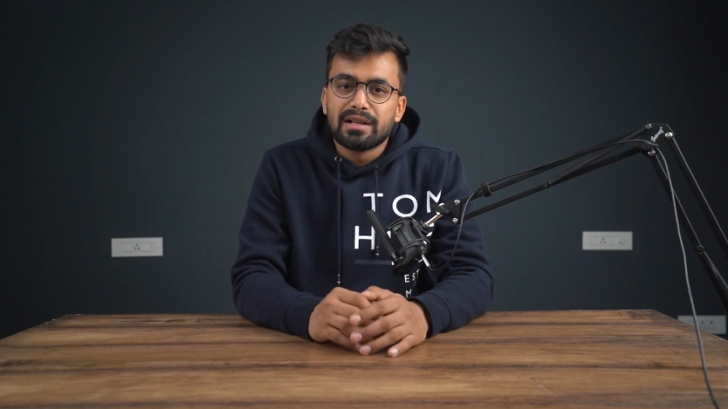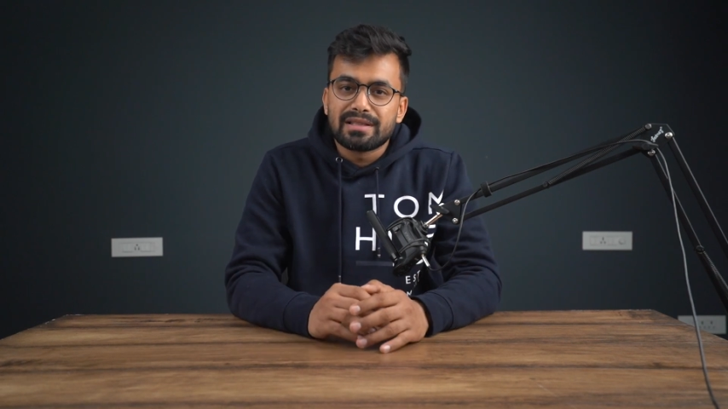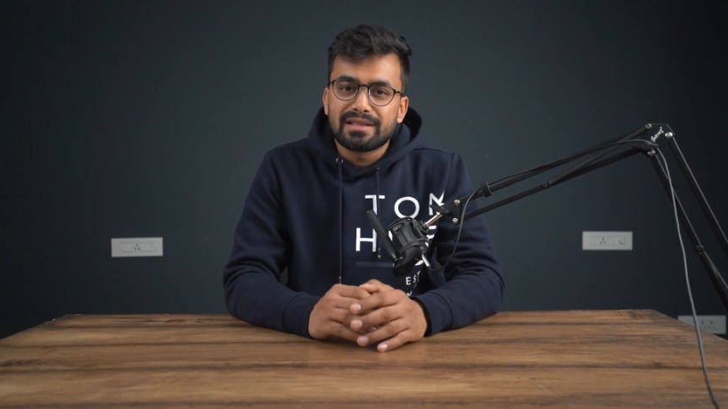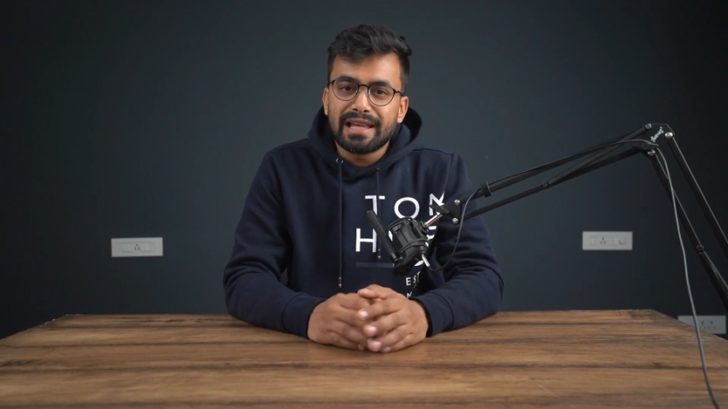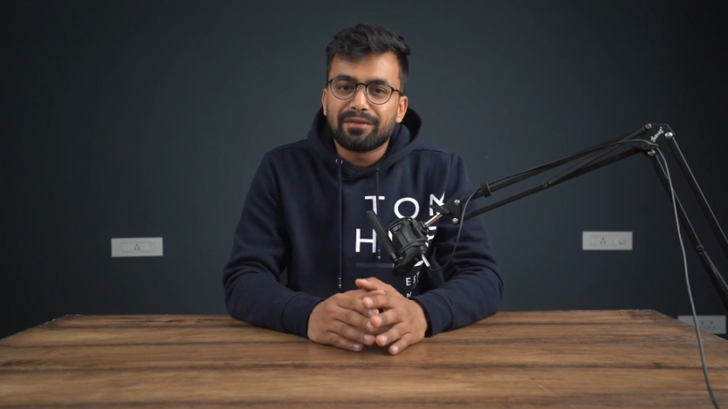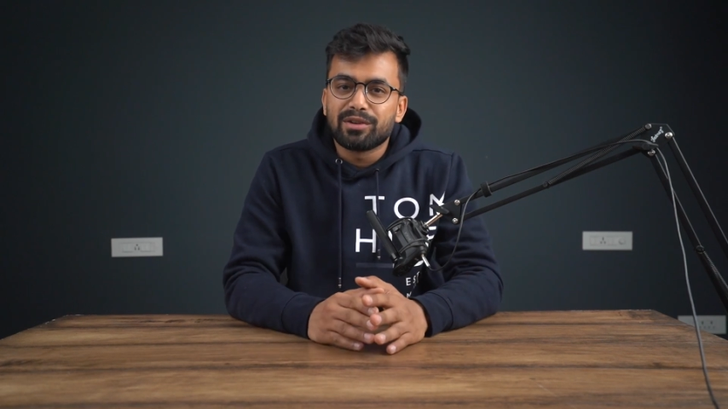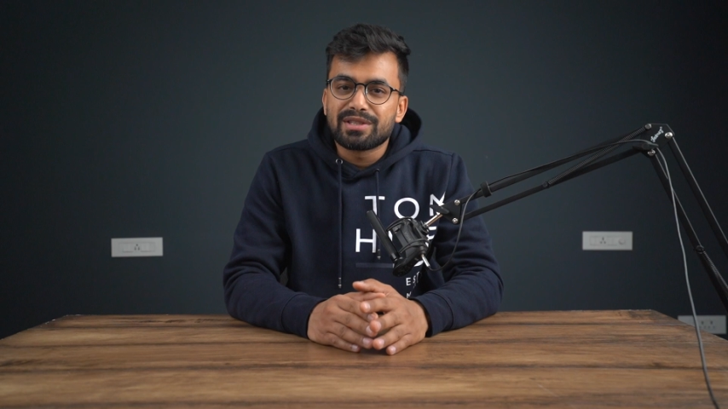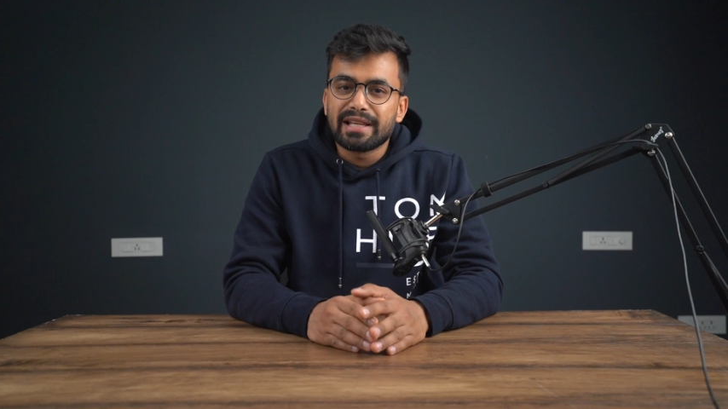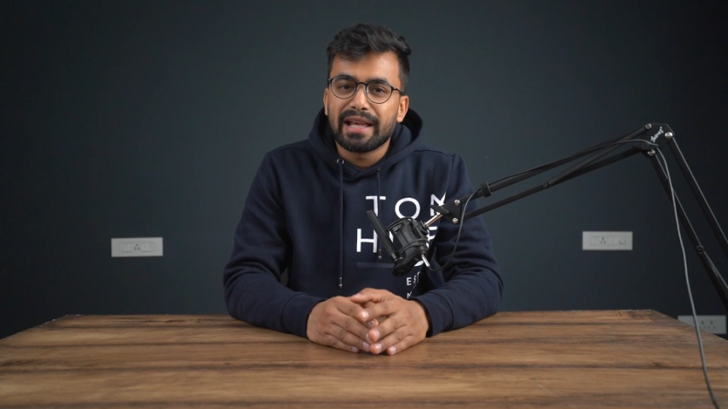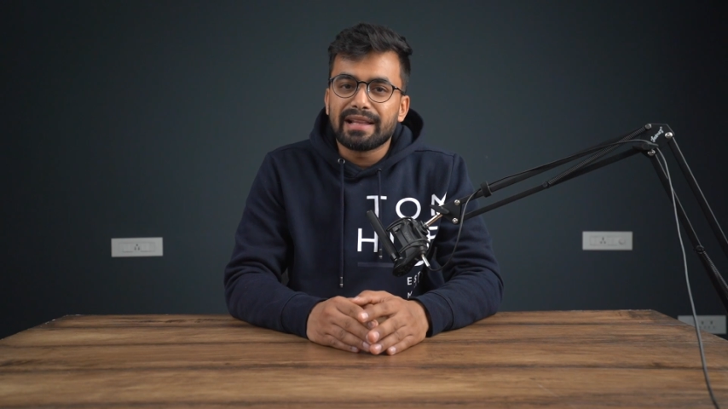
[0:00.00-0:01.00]
safe to
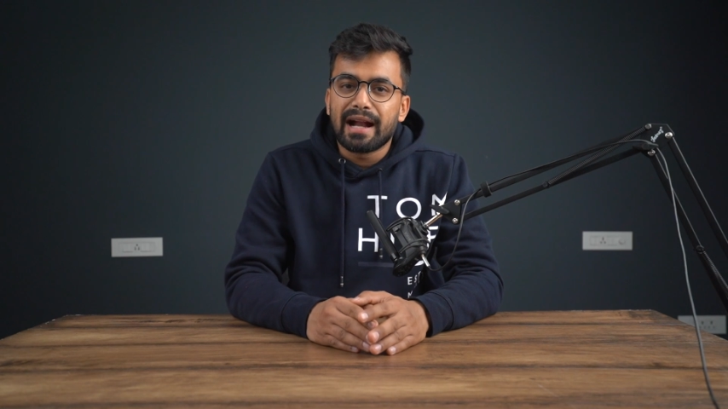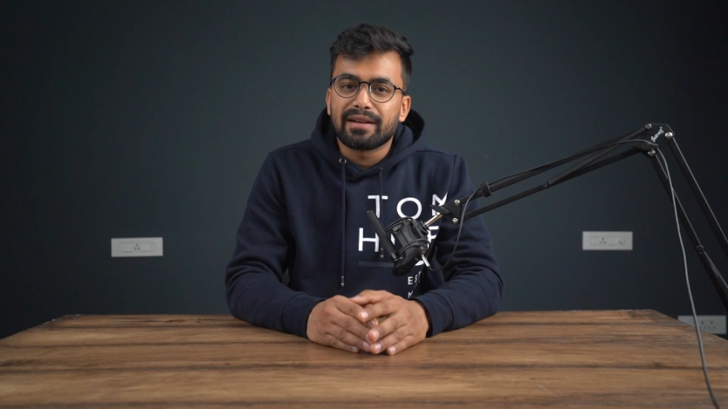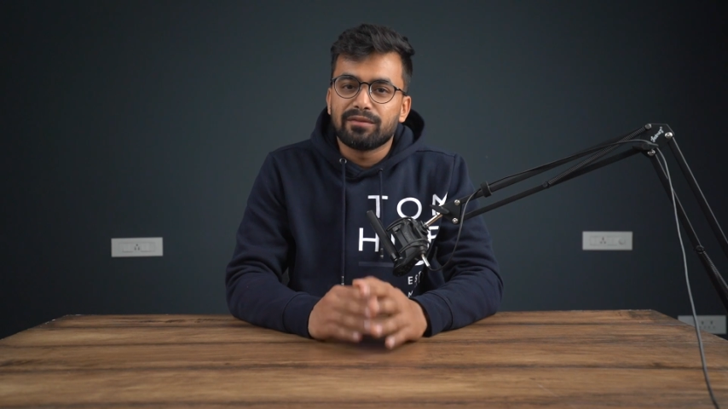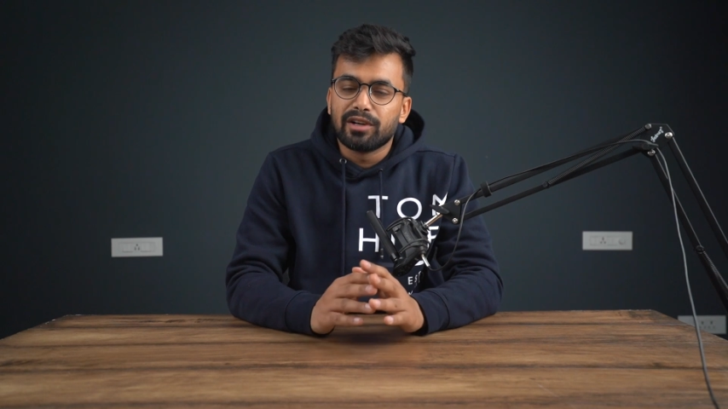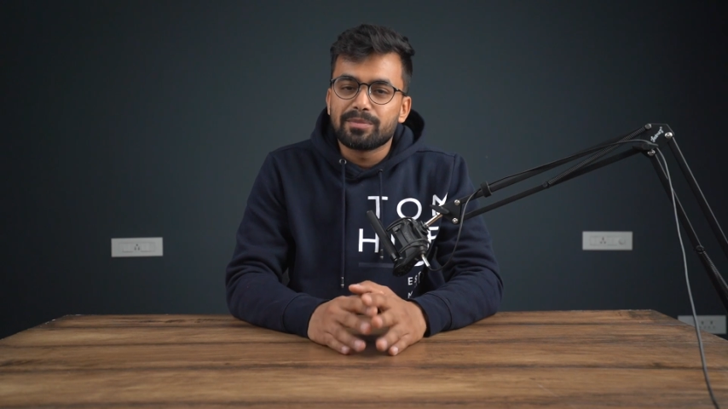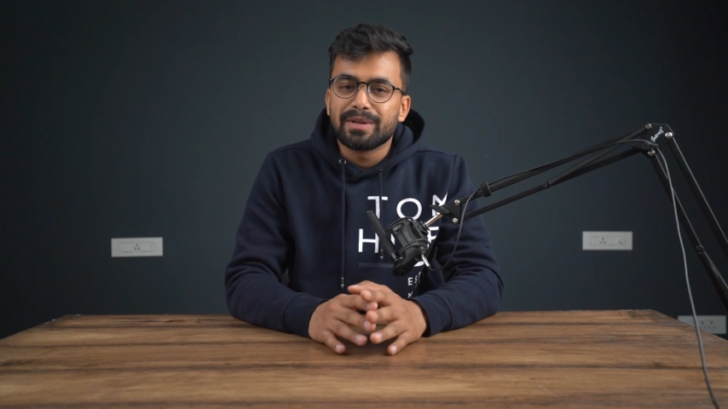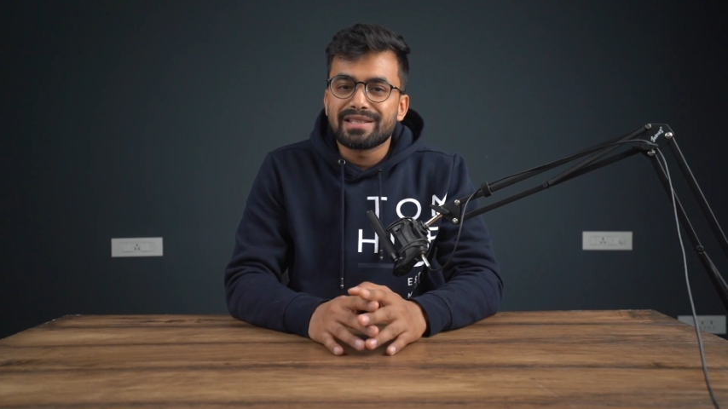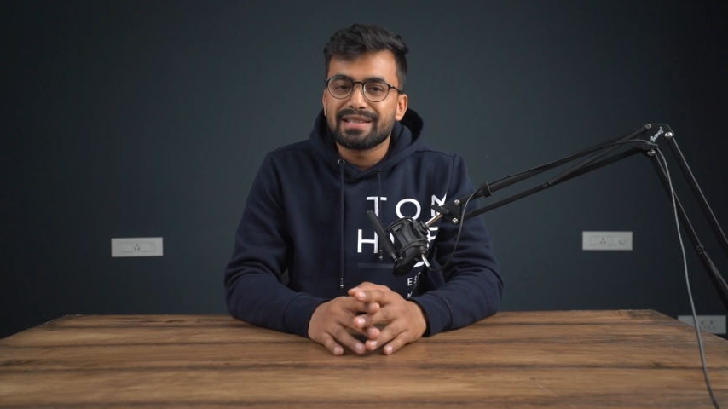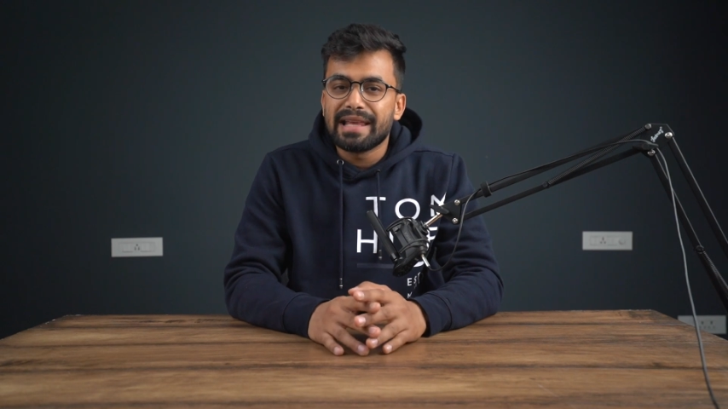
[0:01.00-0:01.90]
say that WordPress